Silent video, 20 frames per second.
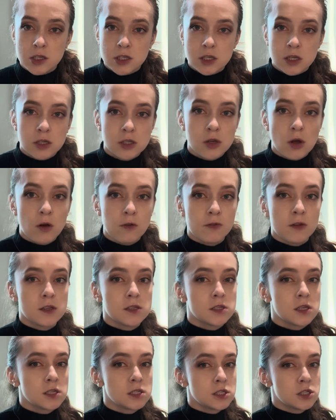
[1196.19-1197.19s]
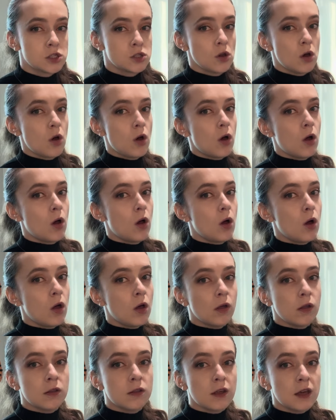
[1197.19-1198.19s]
So if this is sol,
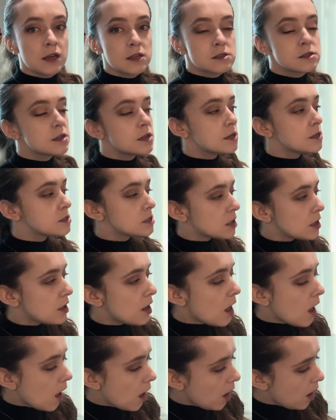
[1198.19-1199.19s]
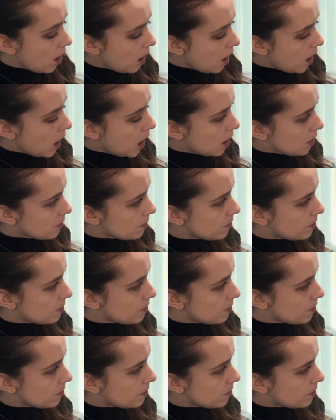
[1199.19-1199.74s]
this is la.